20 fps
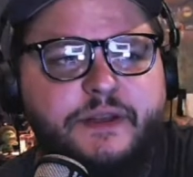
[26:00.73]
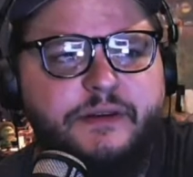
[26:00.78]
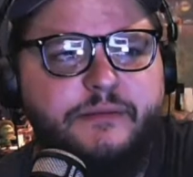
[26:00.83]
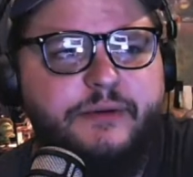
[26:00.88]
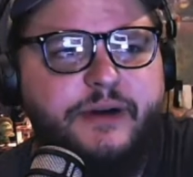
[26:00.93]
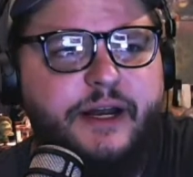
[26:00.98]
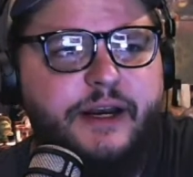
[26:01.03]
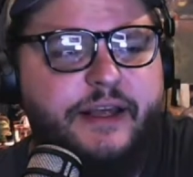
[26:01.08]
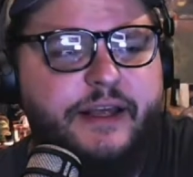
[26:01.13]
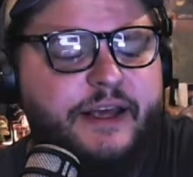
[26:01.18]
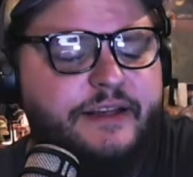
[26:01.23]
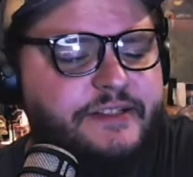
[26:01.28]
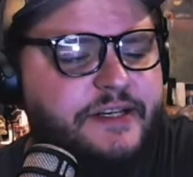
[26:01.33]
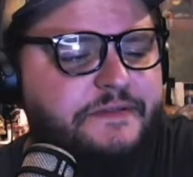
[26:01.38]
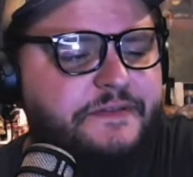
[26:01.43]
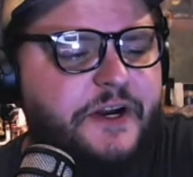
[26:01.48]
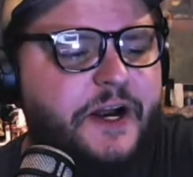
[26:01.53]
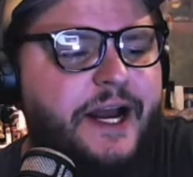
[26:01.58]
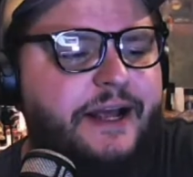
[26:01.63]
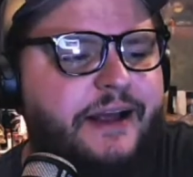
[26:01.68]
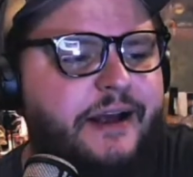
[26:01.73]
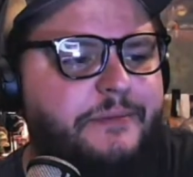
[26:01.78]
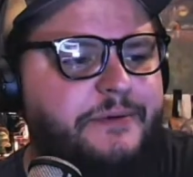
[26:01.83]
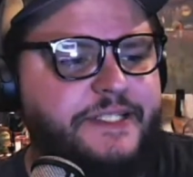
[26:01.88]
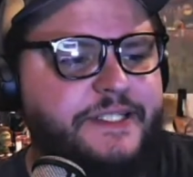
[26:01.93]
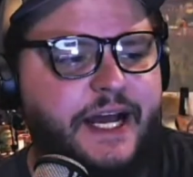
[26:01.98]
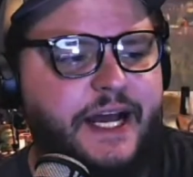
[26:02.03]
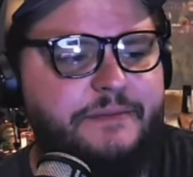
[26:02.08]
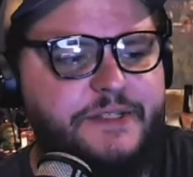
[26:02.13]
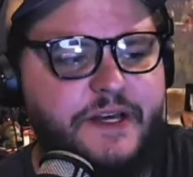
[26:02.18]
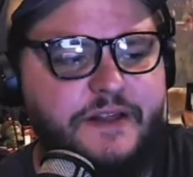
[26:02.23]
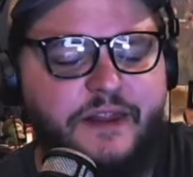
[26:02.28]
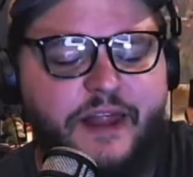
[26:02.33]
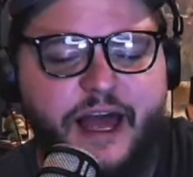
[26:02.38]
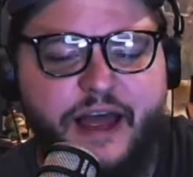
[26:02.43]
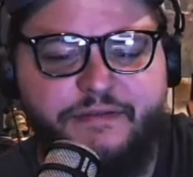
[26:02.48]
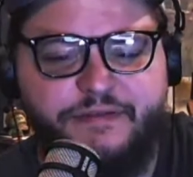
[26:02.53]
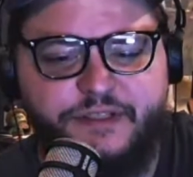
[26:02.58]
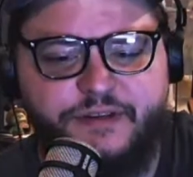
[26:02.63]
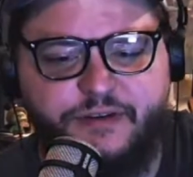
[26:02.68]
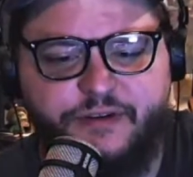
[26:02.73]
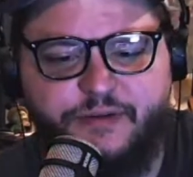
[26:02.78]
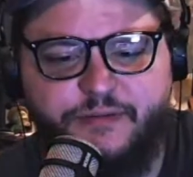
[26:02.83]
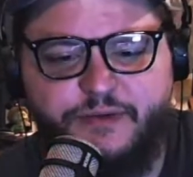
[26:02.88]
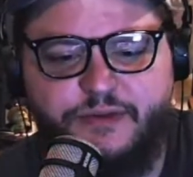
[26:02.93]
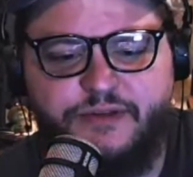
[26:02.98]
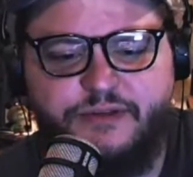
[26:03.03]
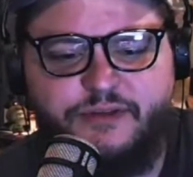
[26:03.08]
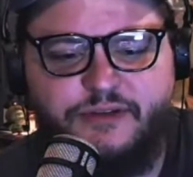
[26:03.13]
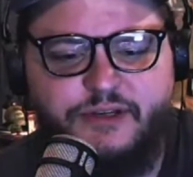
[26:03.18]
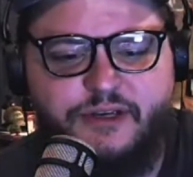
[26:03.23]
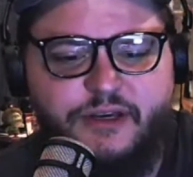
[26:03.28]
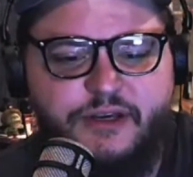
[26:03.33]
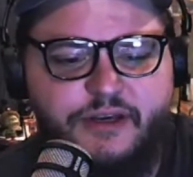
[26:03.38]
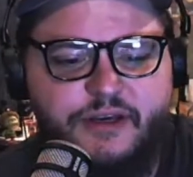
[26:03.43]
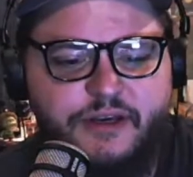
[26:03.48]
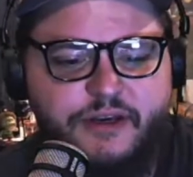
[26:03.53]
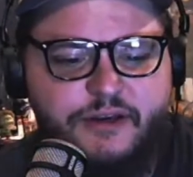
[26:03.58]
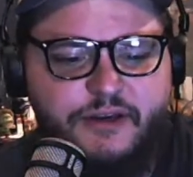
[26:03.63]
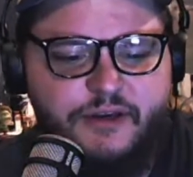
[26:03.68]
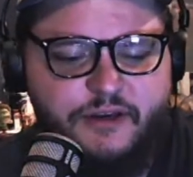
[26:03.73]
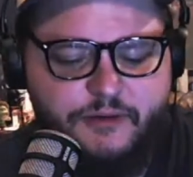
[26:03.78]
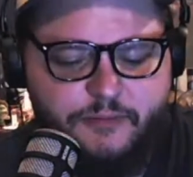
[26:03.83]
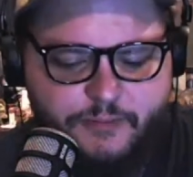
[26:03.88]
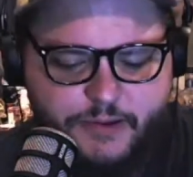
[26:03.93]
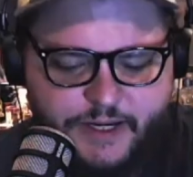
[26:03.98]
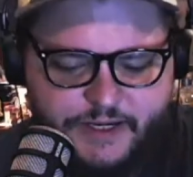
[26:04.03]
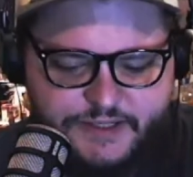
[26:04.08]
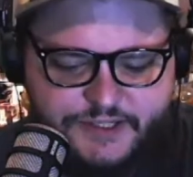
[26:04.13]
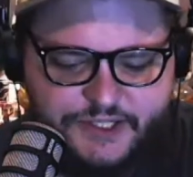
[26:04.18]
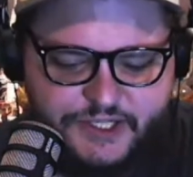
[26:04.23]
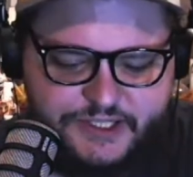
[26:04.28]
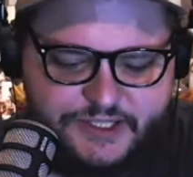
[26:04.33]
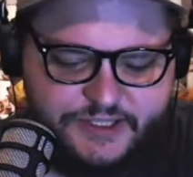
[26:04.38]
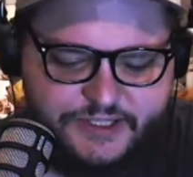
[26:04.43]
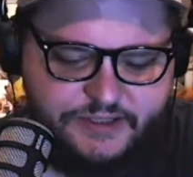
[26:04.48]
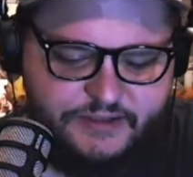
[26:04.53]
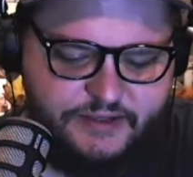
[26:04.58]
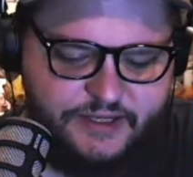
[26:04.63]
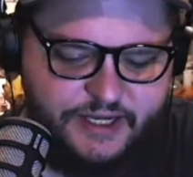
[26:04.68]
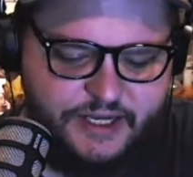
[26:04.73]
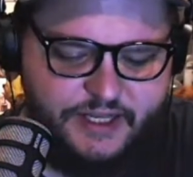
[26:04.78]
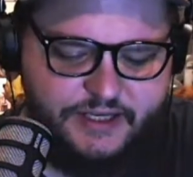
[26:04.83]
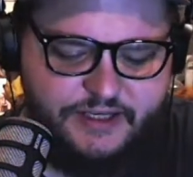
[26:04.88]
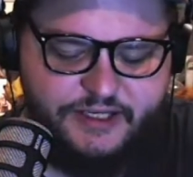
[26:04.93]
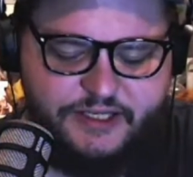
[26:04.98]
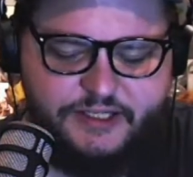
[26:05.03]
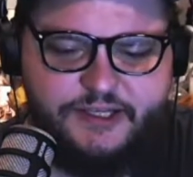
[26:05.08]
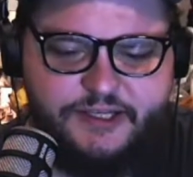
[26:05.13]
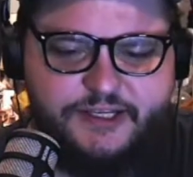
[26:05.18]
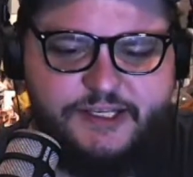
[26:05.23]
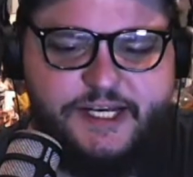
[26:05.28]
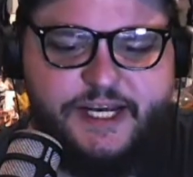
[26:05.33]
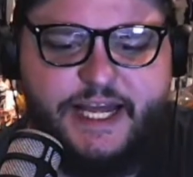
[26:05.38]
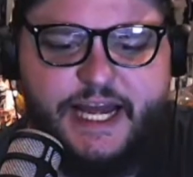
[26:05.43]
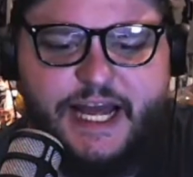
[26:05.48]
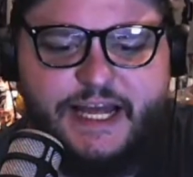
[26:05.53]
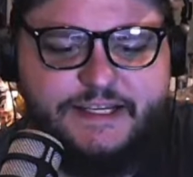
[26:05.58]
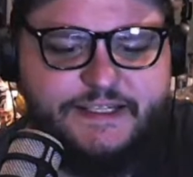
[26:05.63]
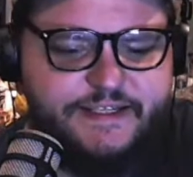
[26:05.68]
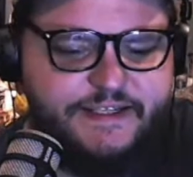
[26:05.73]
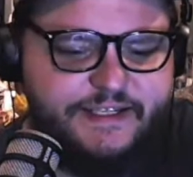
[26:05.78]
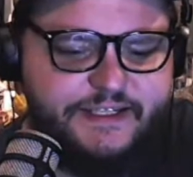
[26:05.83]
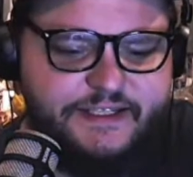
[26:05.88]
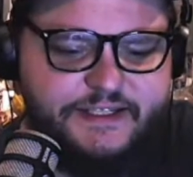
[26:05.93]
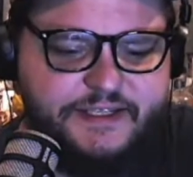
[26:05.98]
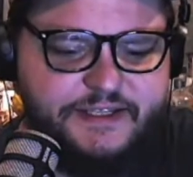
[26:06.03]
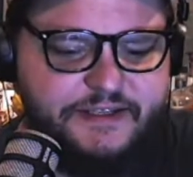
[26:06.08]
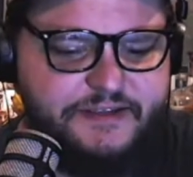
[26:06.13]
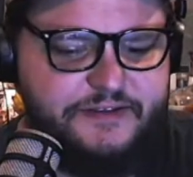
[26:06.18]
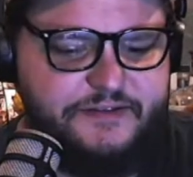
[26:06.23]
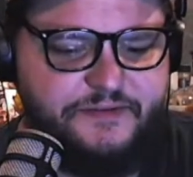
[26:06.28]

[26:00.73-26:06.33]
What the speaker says: on the podcast. I've cried a couple times on live streams. But it's just, you guys just,